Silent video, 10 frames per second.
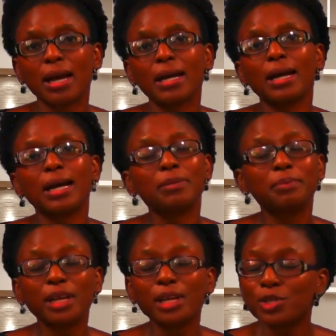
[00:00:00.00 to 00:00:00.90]
I had
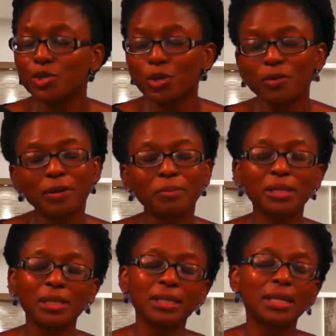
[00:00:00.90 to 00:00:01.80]
pains all over
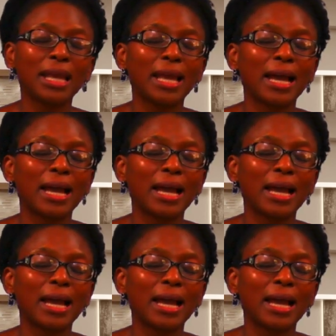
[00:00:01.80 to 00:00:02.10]
me.